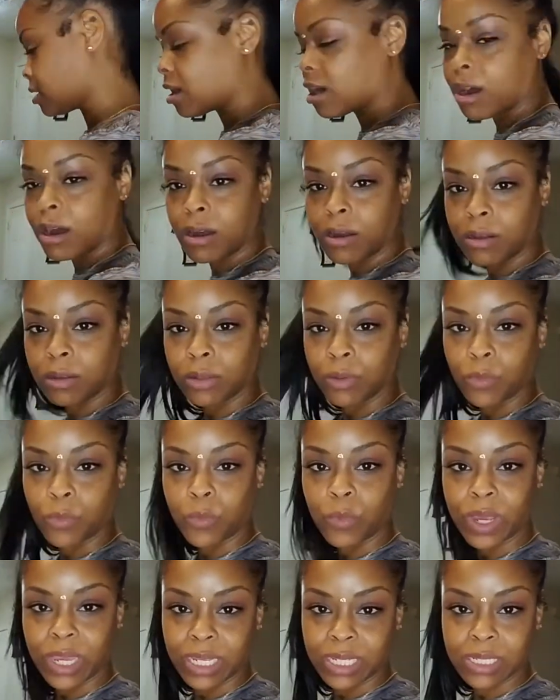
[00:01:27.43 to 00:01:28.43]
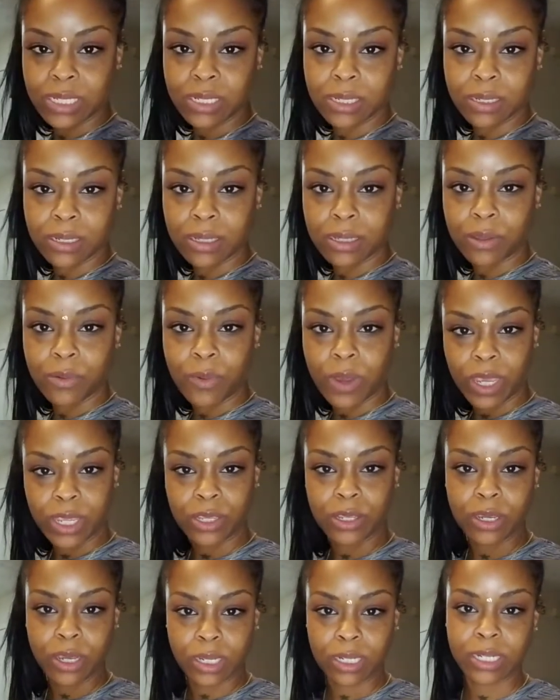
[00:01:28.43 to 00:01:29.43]
all wicked the way
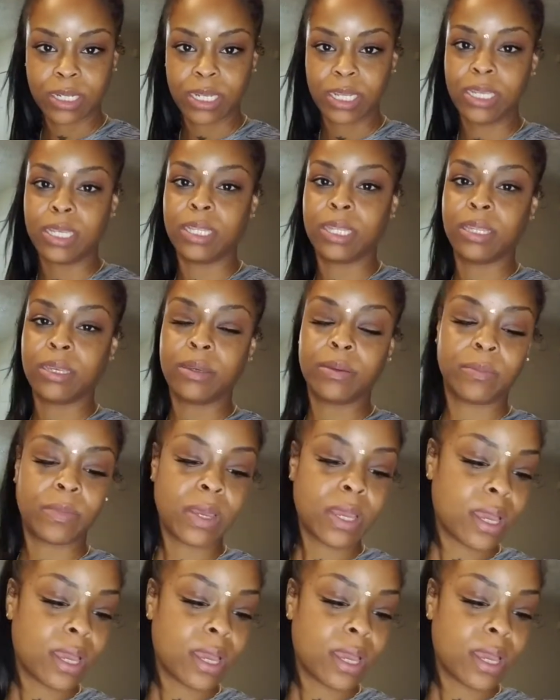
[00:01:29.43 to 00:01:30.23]
you're going to need them,